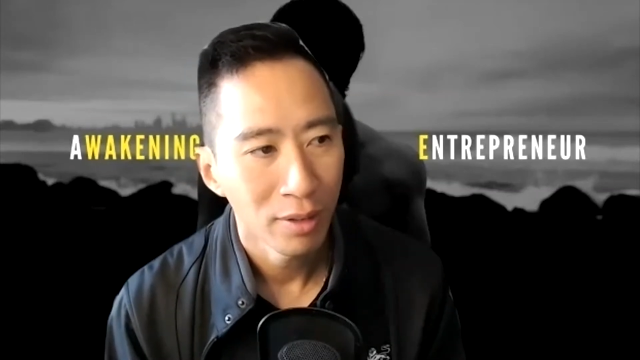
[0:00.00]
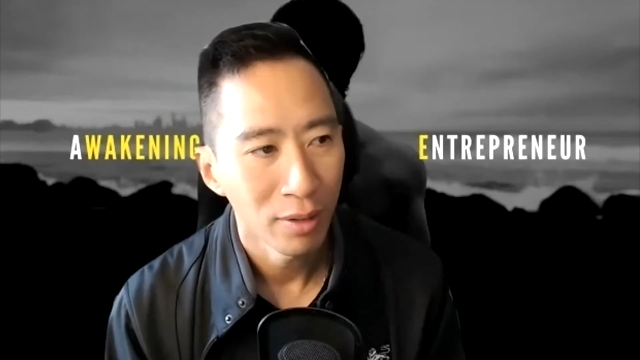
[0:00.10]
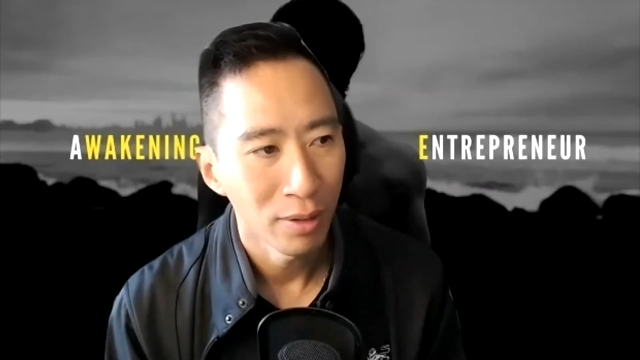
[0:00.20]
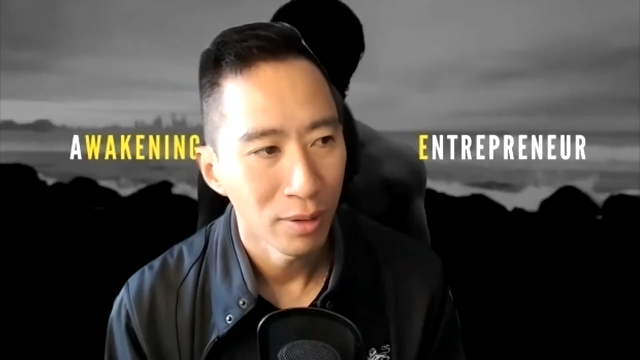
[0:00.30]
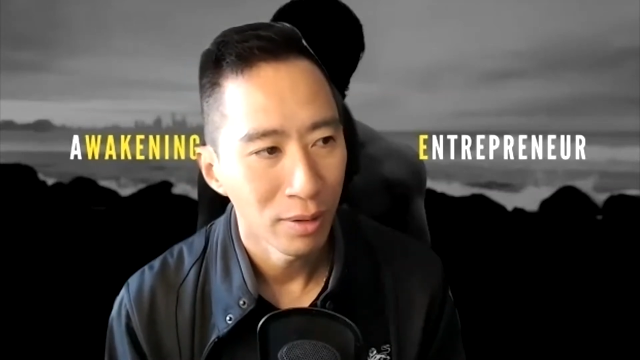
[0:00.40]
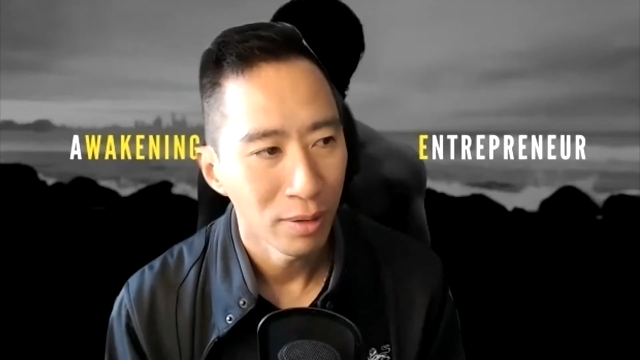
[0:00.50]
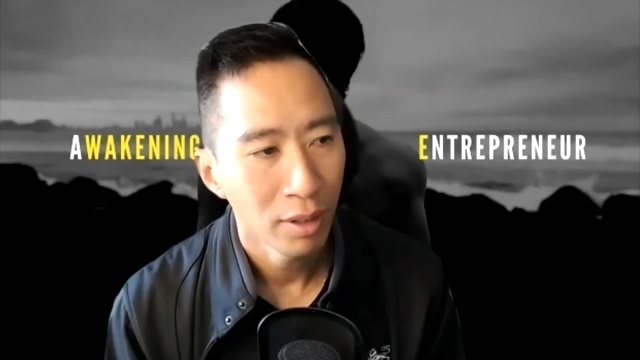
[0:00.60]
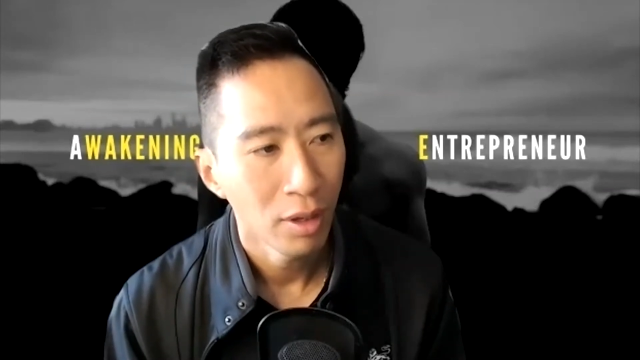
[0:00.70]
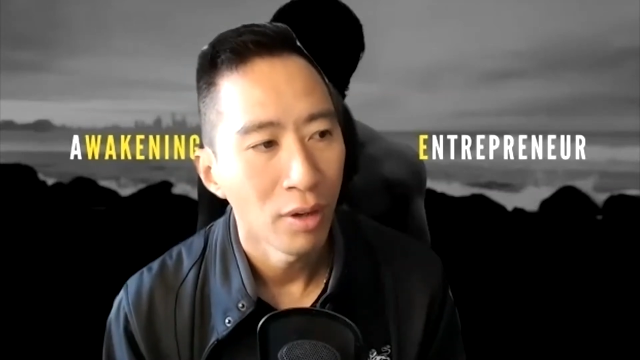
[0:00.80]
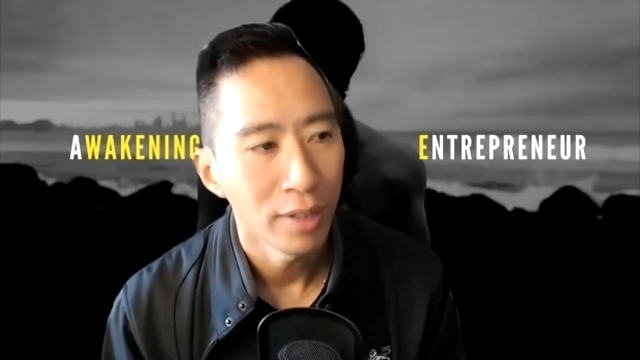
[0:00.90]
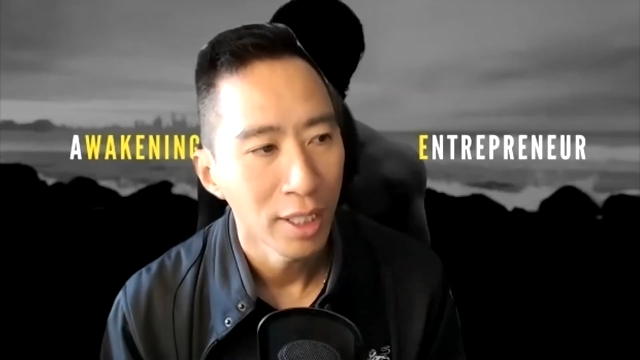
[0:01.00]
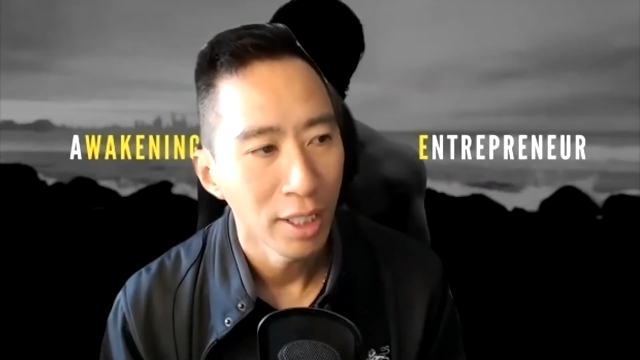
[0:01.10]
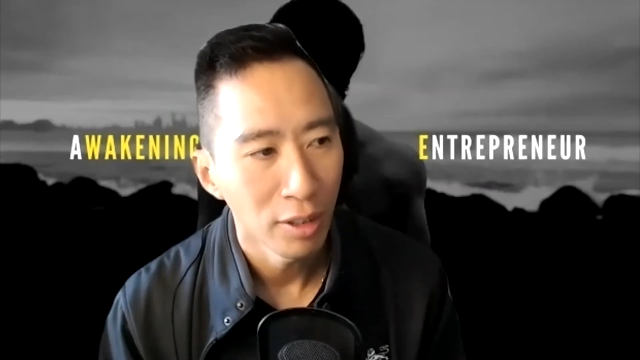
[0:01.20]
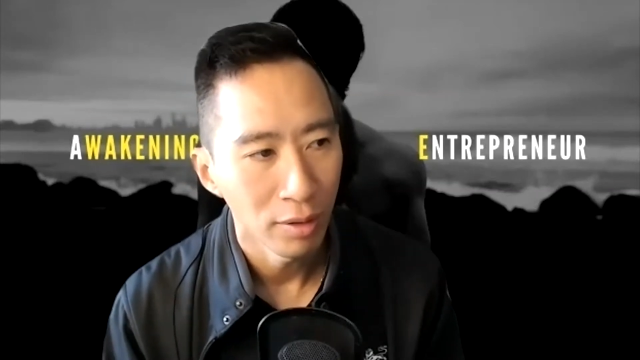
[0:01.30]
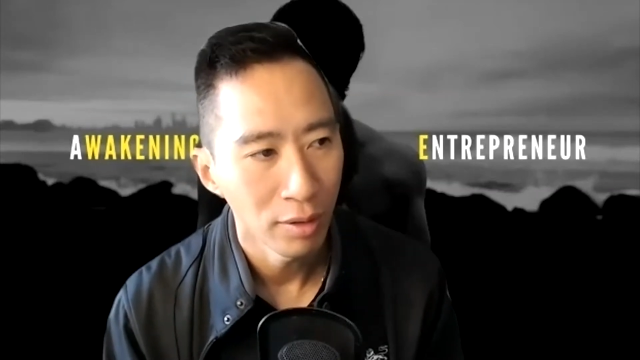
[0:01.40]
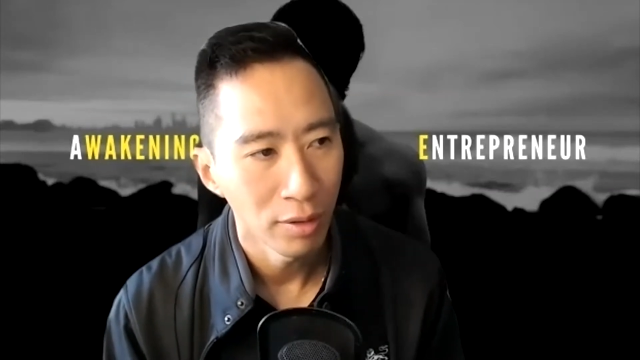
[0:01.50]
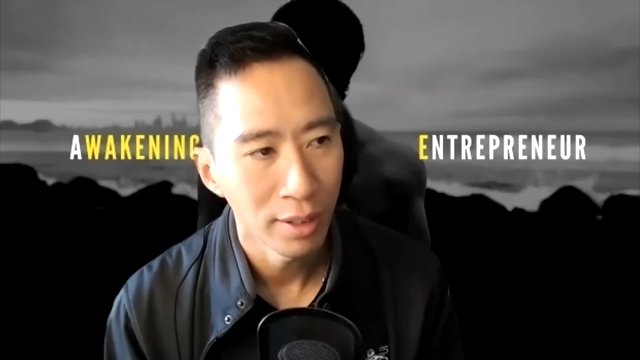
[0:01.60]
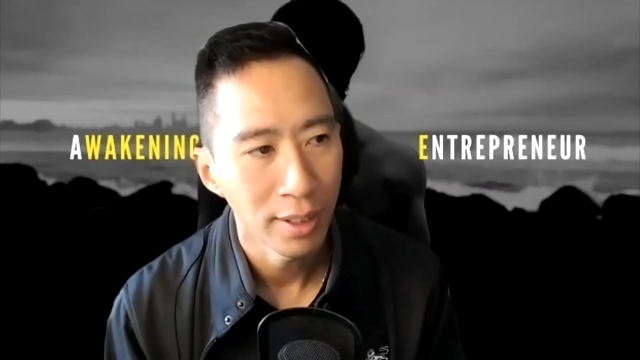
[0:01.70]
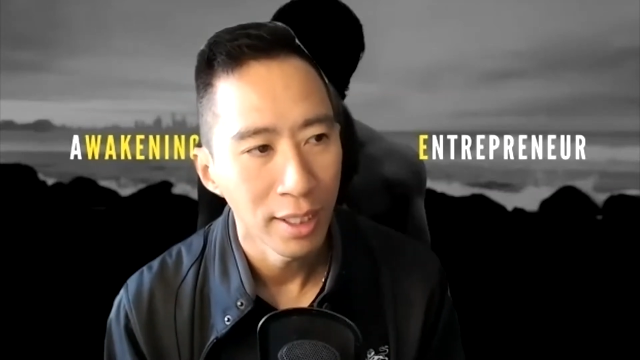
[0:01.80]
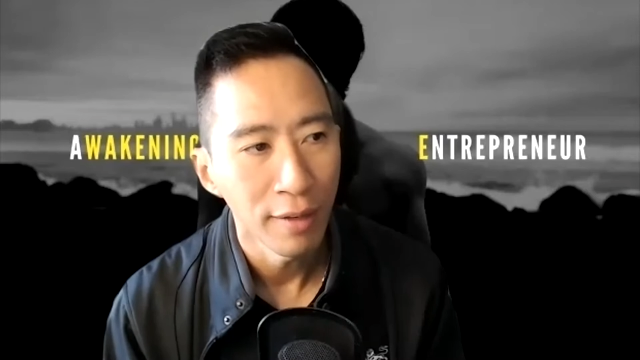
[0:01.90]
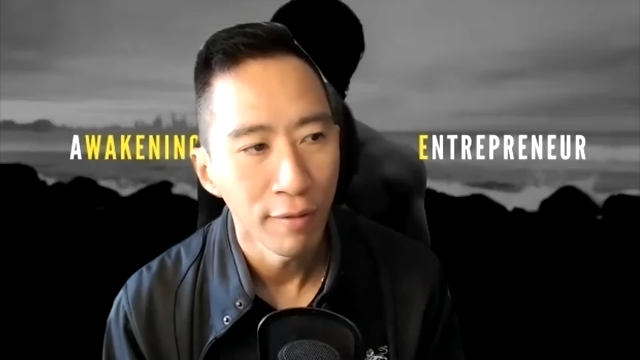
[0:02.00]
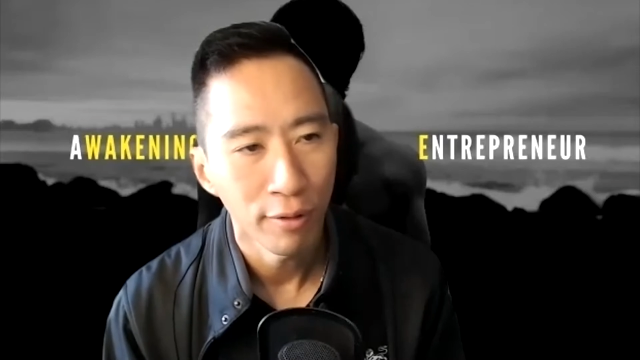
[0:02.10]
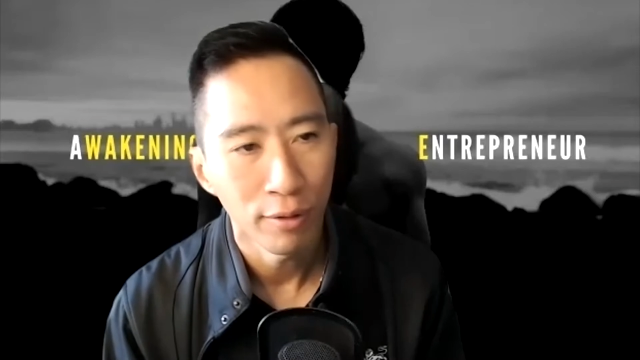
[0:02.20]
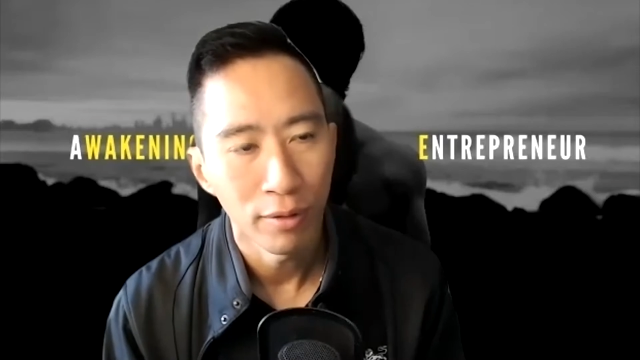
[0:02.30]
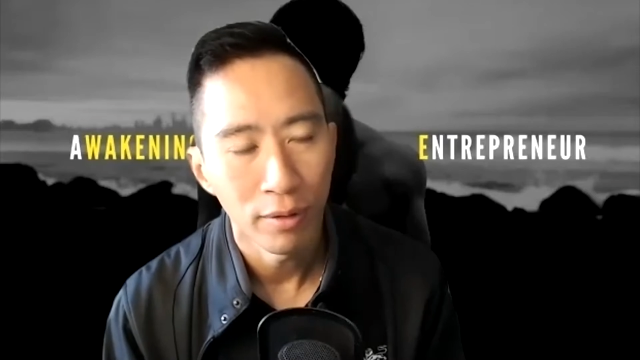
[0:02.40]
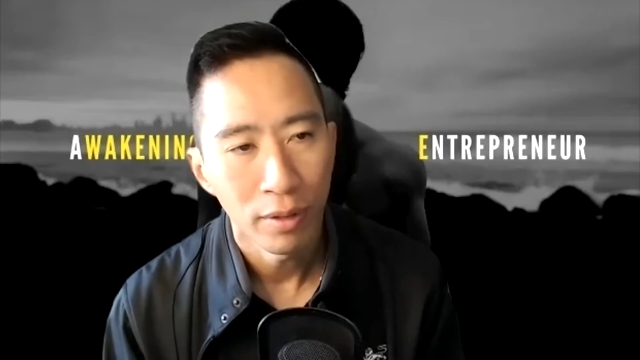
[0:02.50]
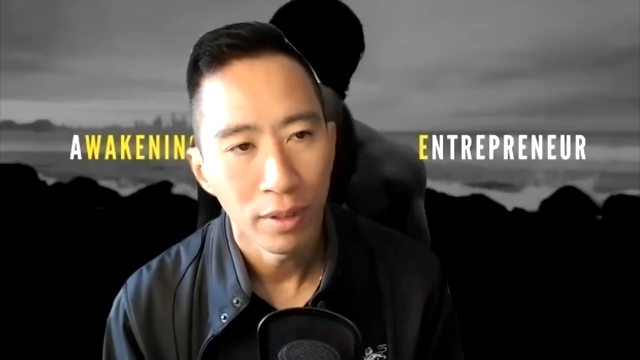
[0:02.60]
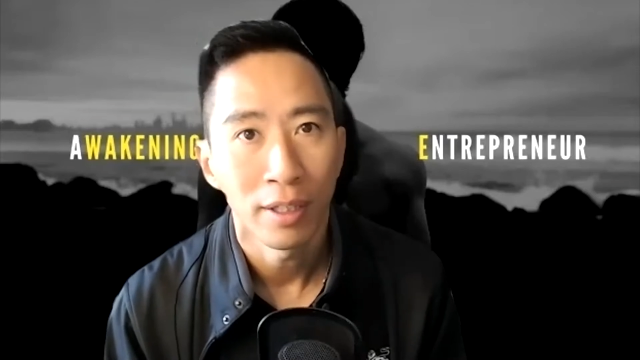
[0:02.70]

to continue to see through